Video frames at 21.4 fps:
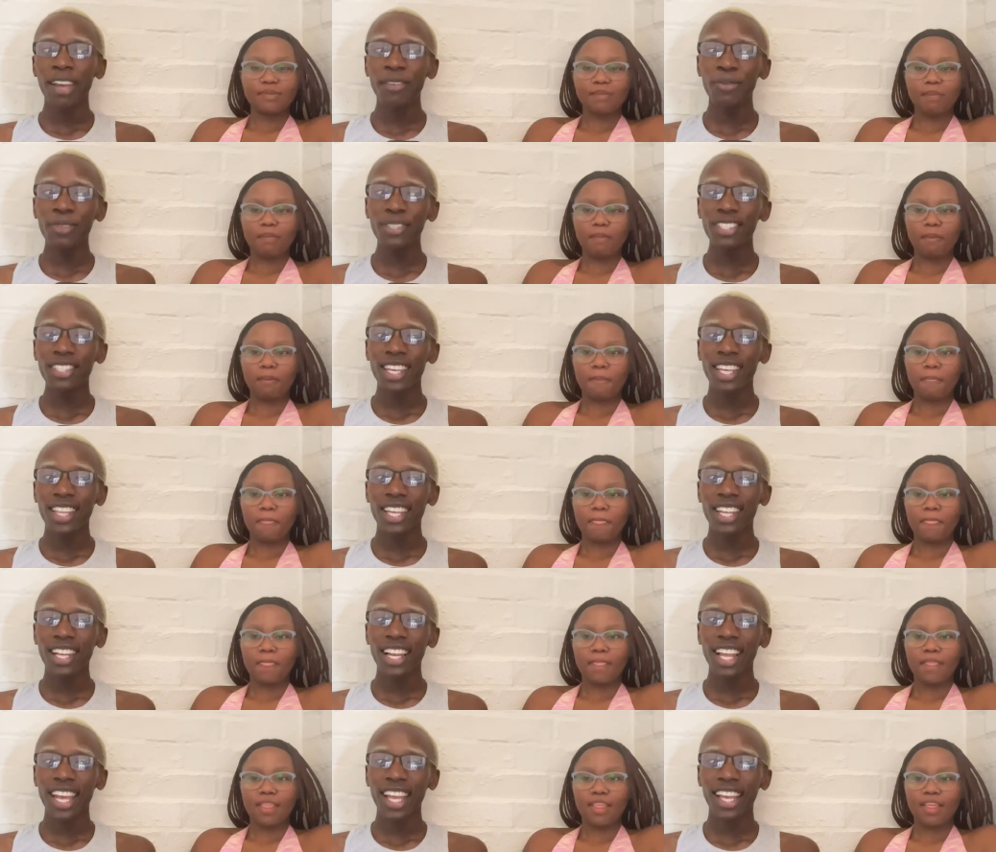Speaker 1: will say
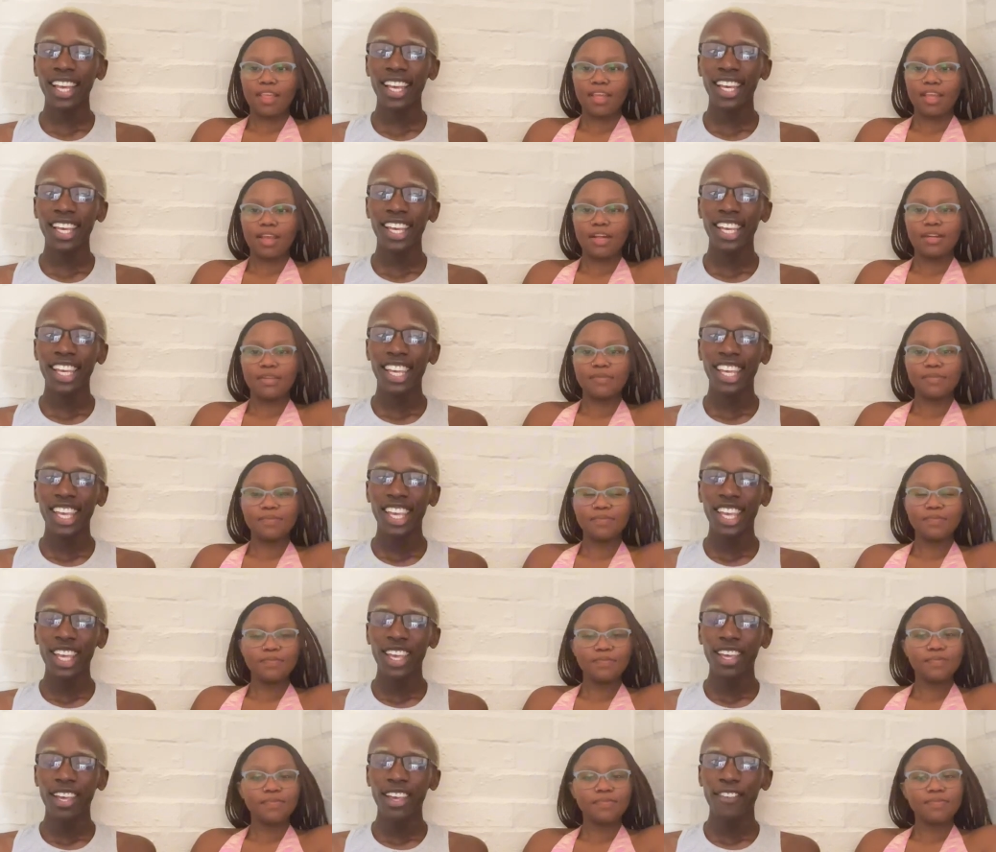that like
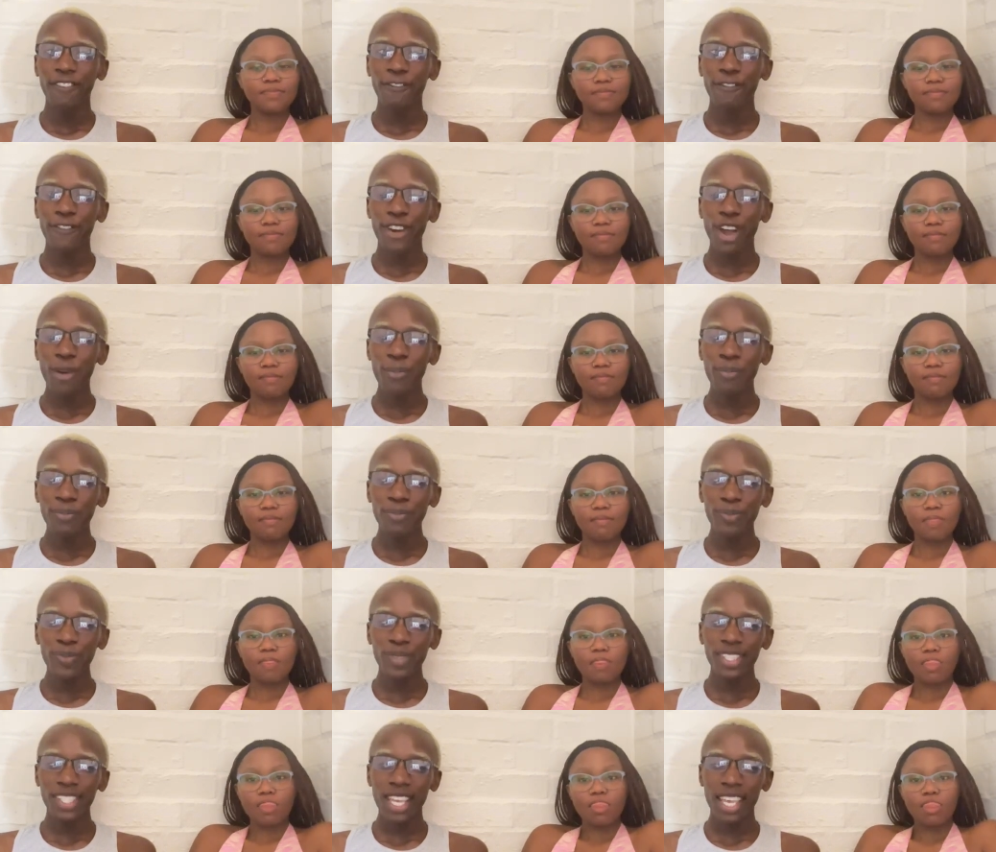from
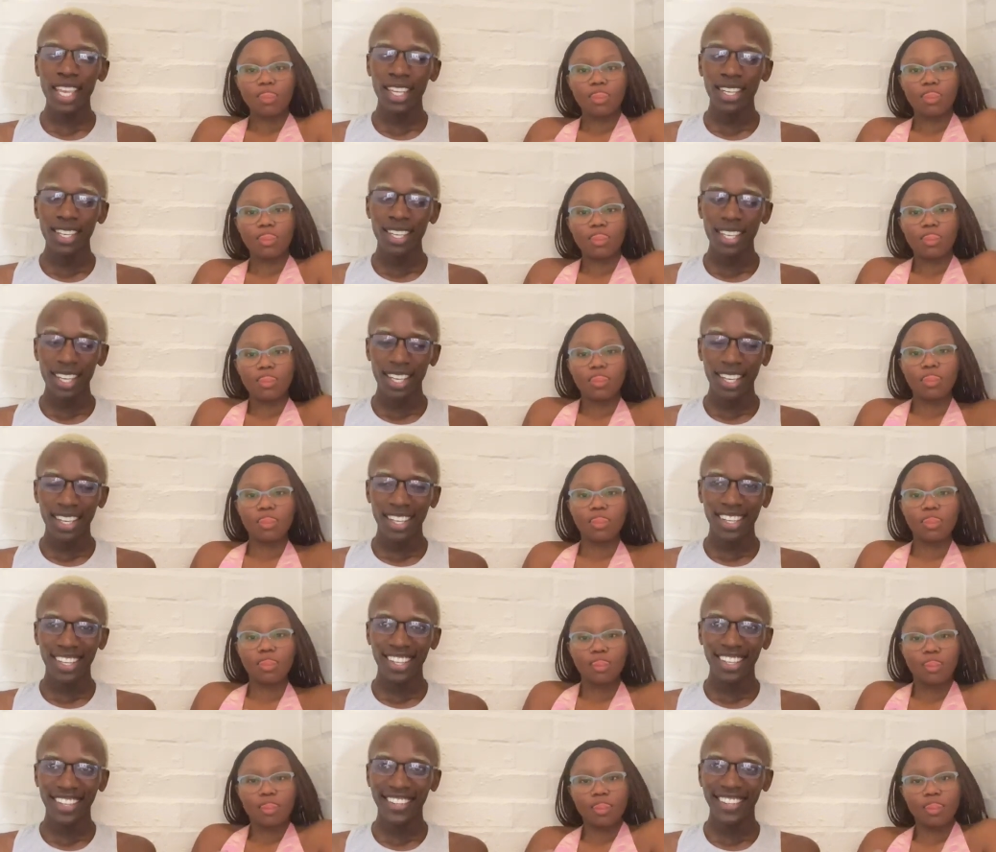second year,
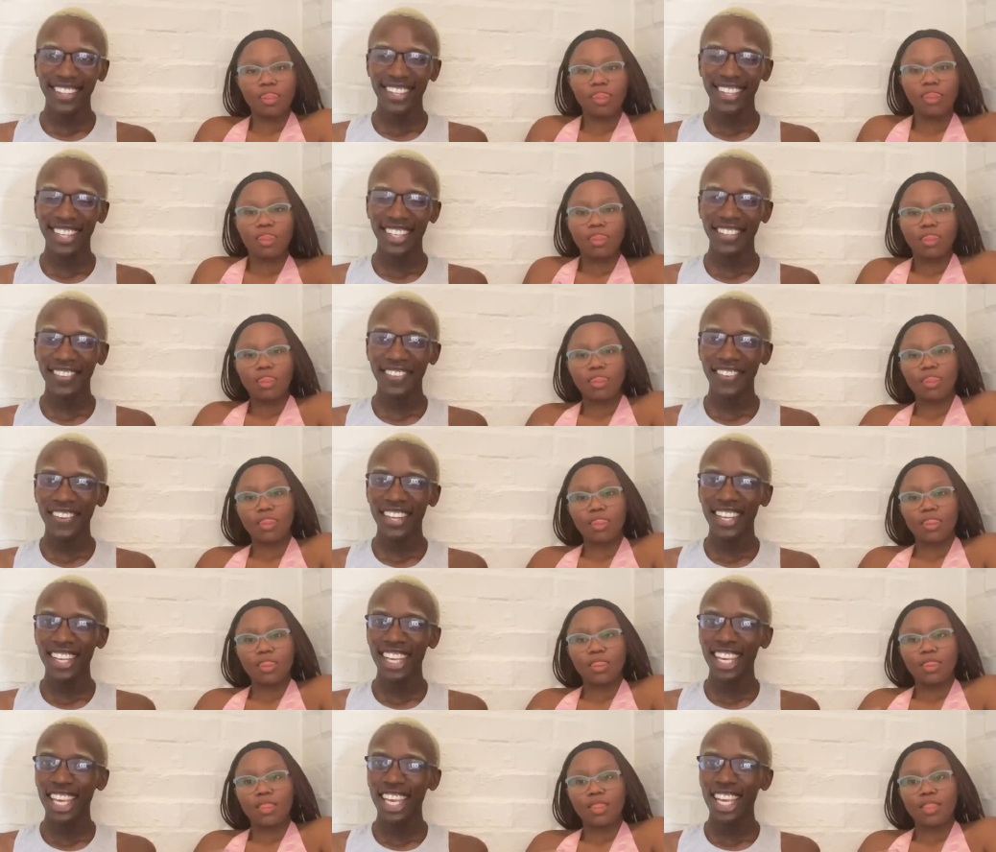
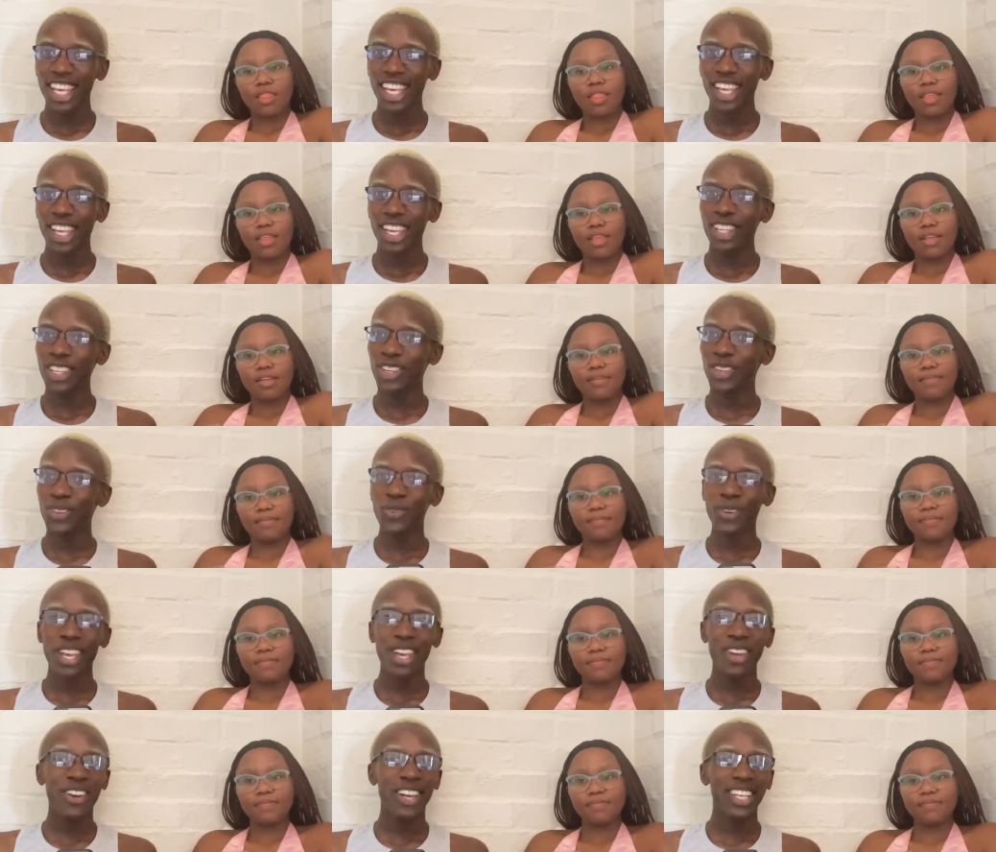a new
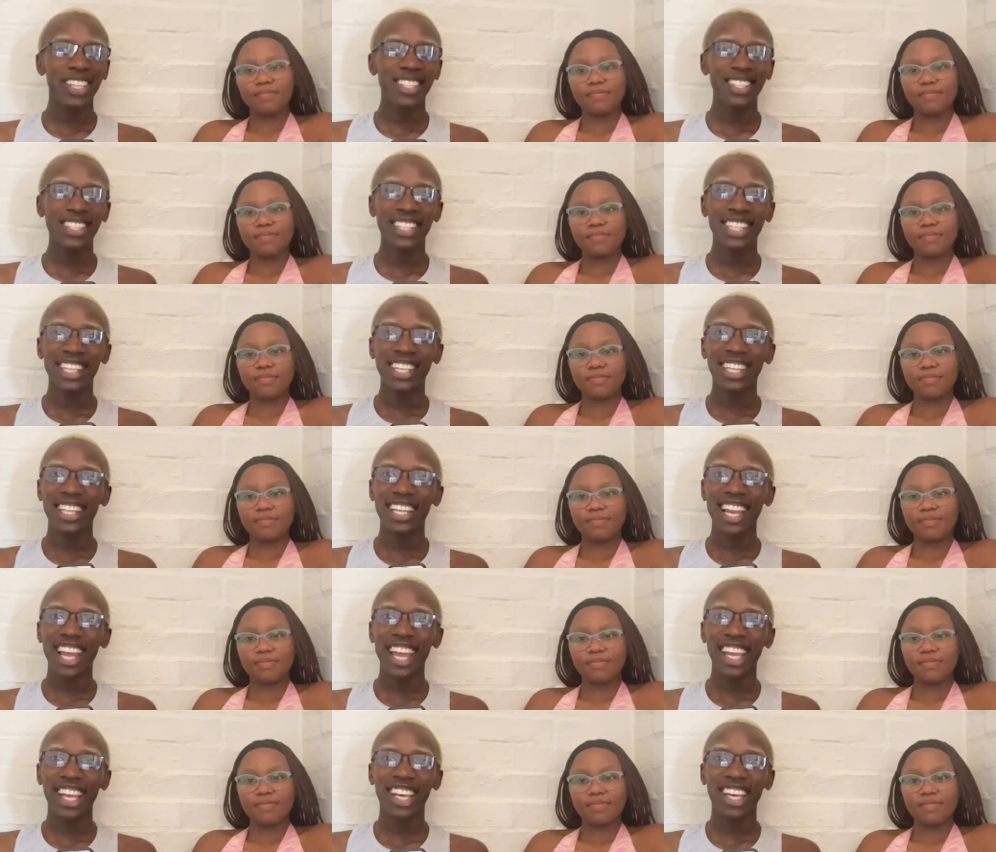era is needed.
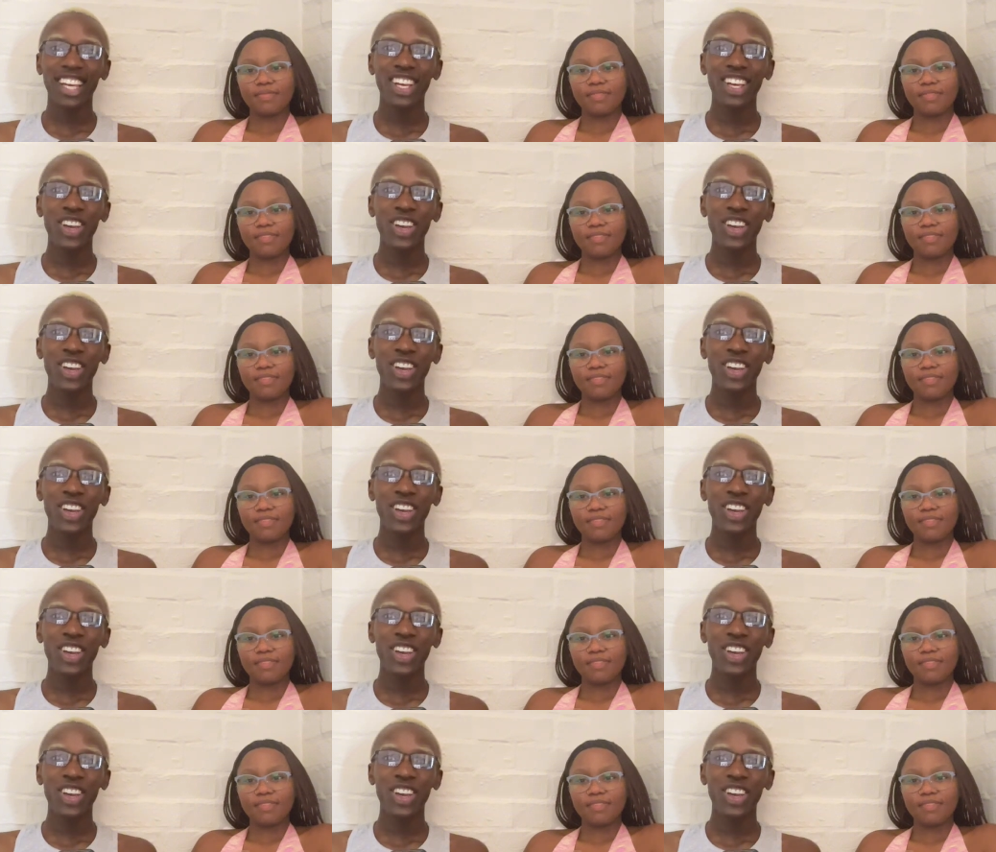Like